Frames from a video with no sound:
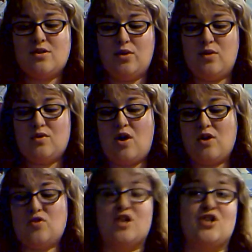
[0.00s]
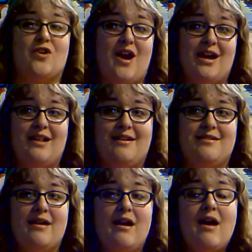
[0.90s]
loot on Treasure Island
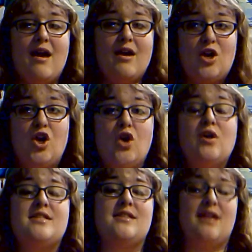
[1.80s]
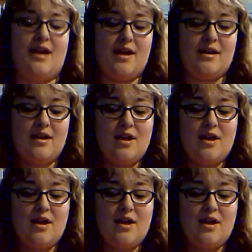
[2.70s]
good saying